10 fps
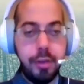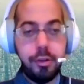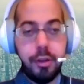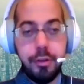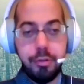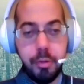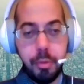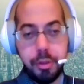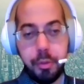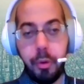as a
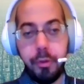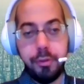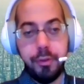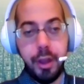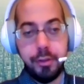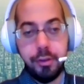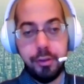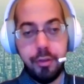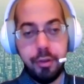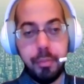country with the world's
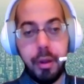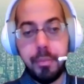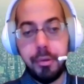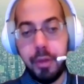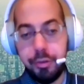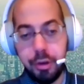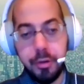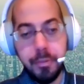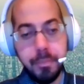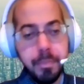fastest aging
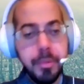population,